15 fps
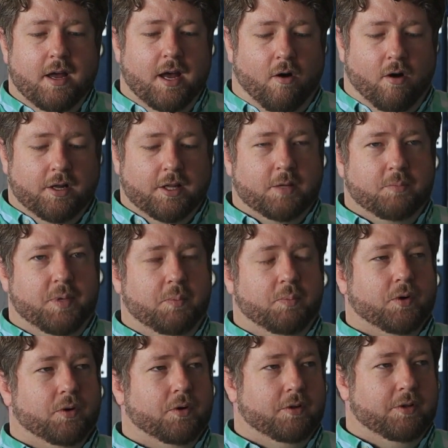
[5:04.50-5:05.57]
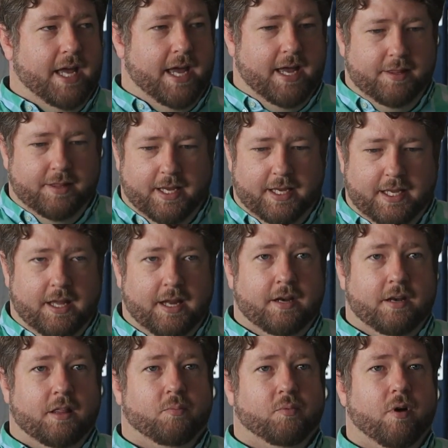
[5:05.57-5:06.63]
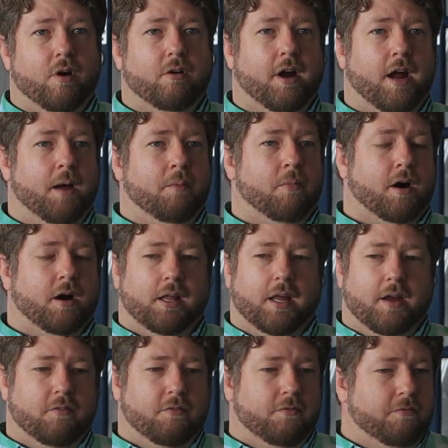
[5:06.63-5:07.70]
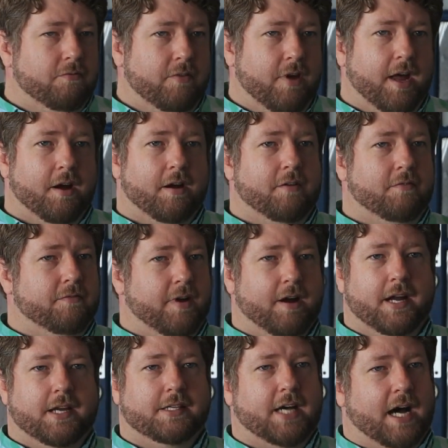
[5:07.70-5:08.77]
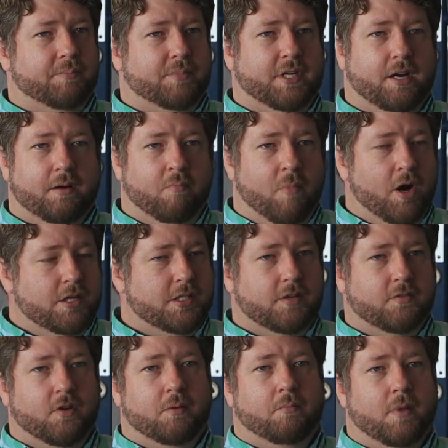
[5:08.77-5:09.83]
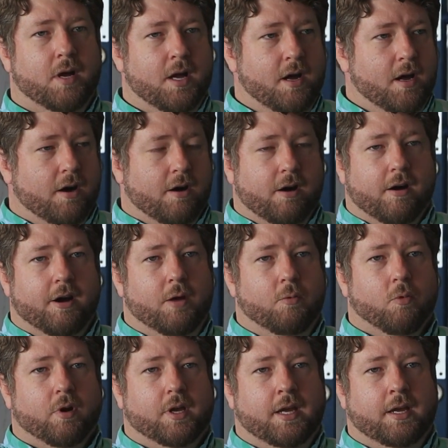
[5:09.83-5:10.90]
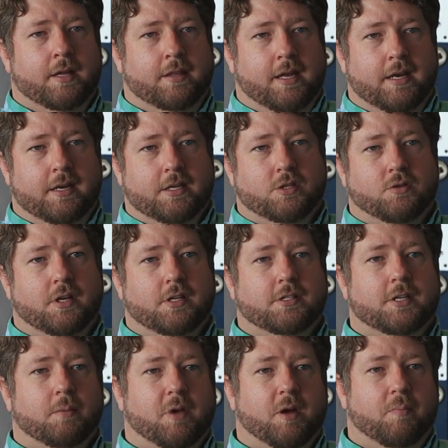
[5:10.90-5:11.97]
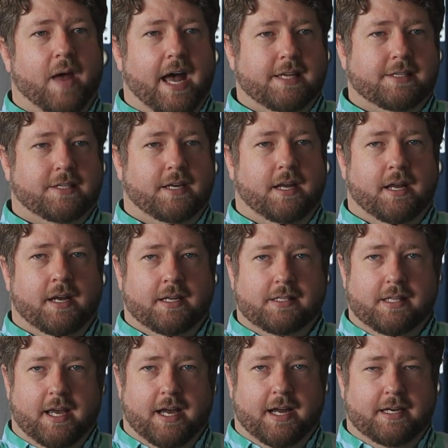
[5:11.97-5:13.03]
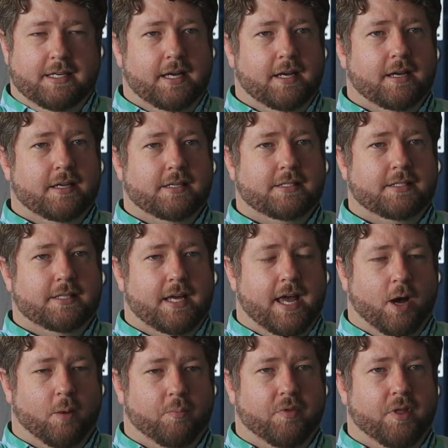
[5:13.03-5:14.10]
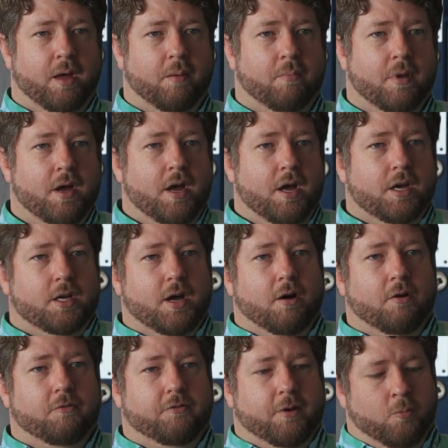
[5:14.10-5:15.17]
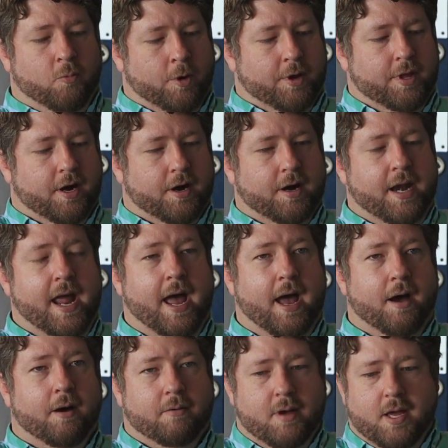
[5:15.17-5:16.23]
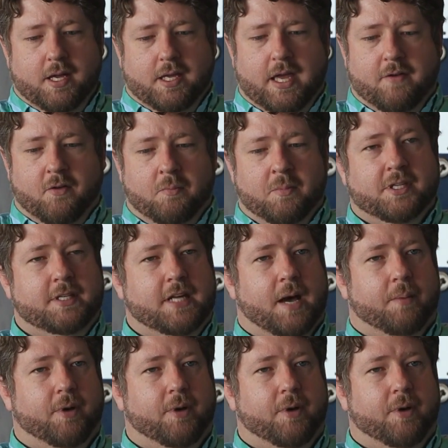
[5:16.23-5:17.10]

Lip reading: all of the people that get into the program are like very, very top tier. Most of them are already working in the industry in some capacity. And the idea is to help them go from where they are now, give them a step